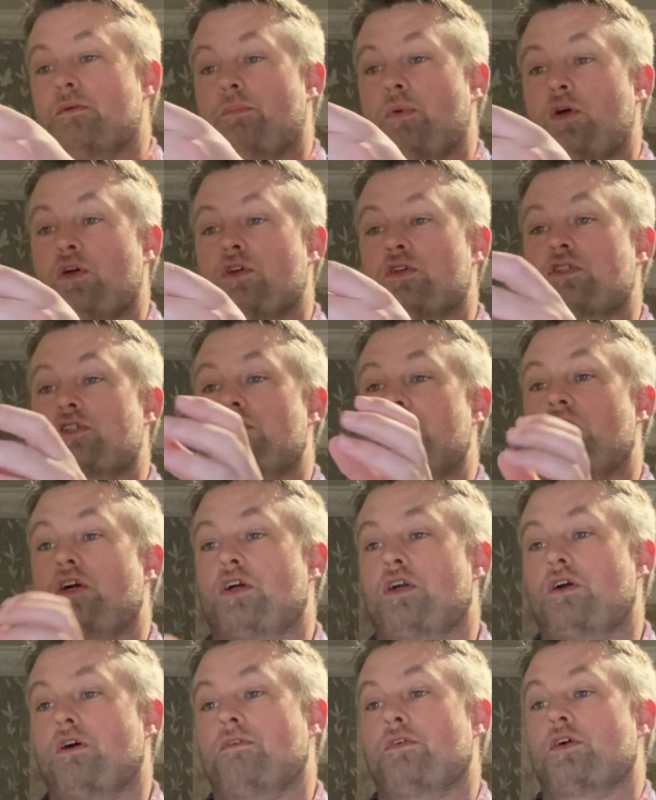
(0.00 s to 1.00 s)
Boil,
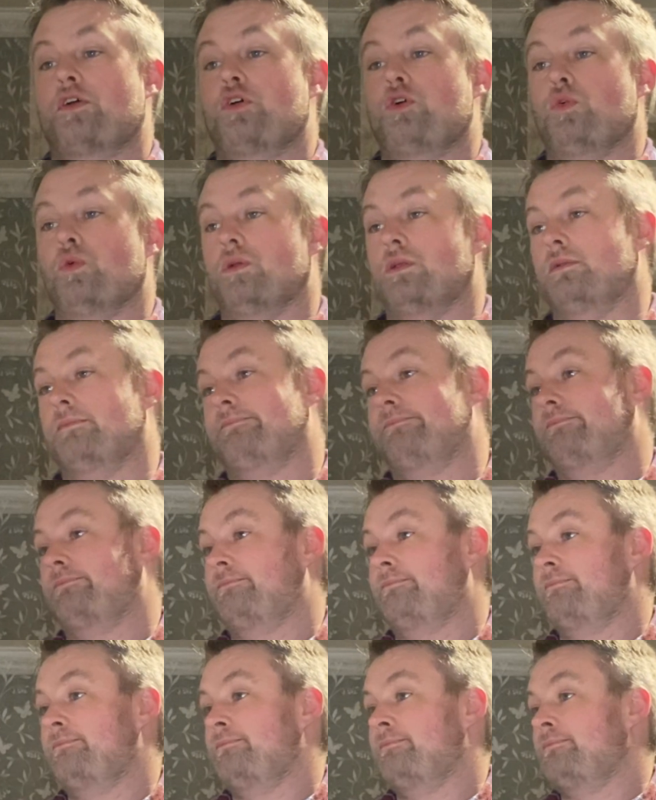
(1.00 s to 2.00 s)
stir, cover, cool.
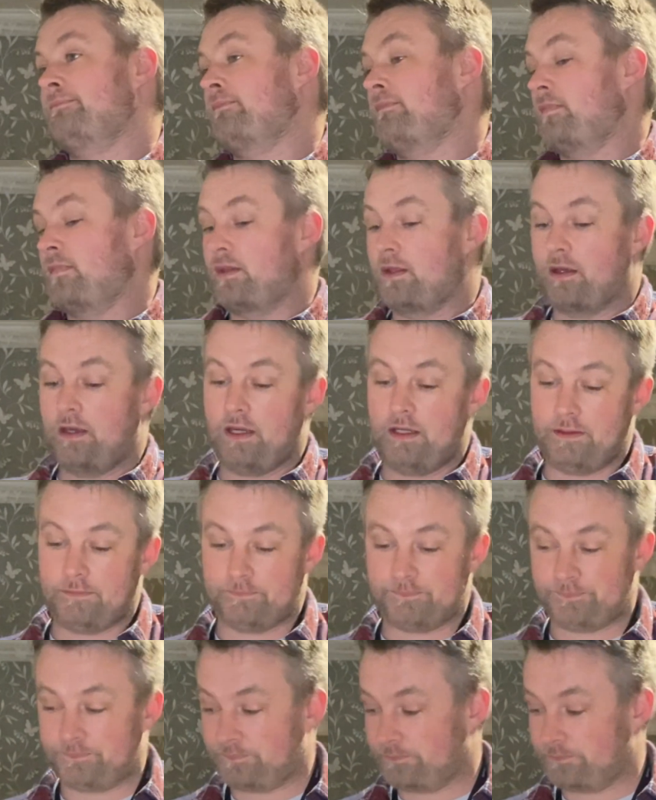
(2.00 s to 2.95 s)
Okay.